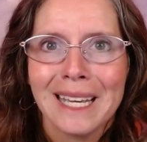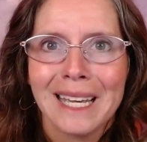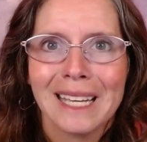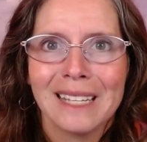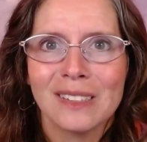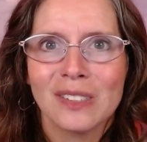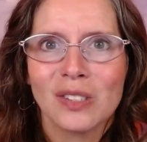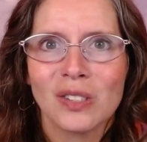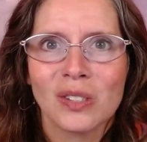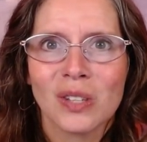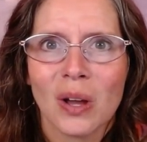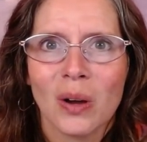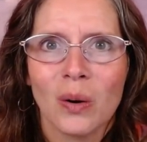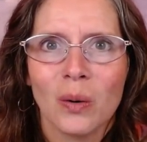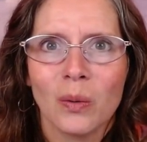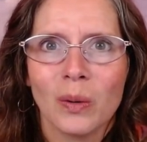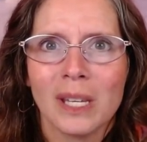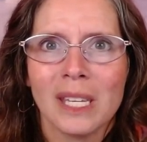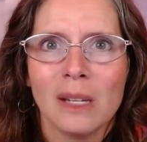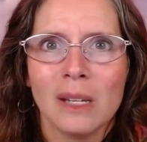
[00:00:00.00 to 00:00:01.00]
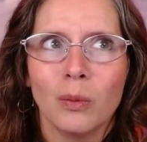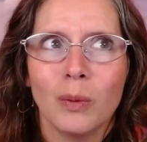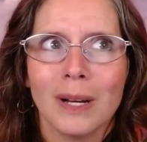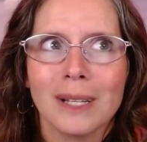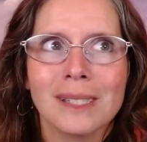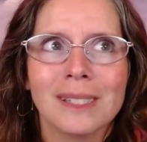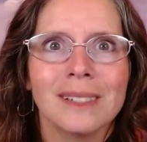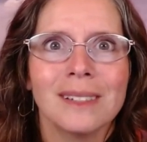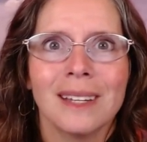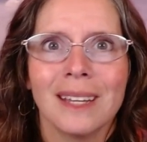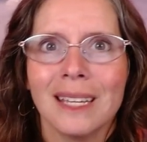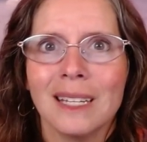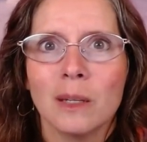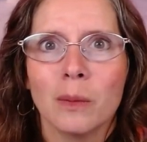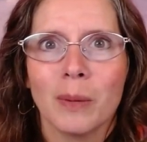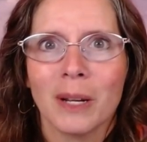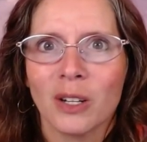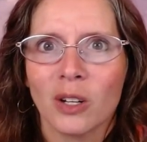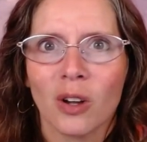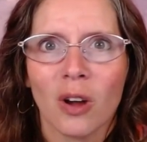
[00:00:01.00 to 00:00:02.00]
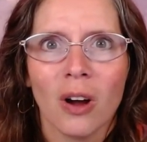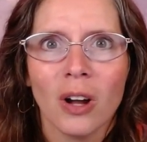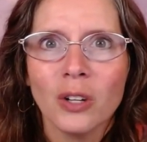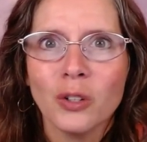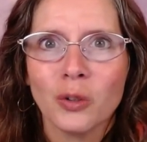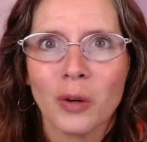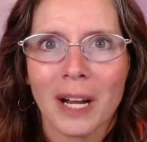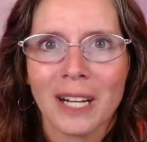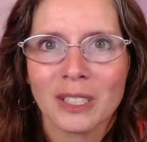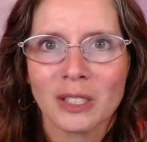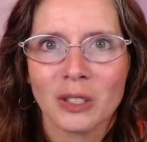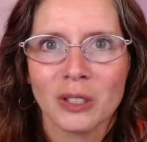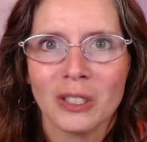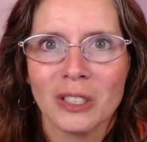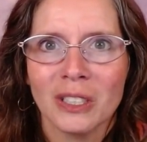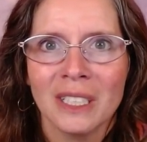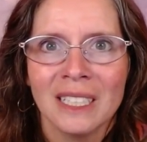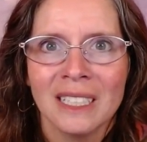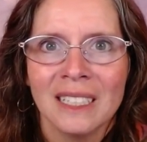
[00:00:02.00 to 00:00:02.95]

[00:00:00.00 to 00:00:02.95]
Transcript: And so he wasn't an independent contractor.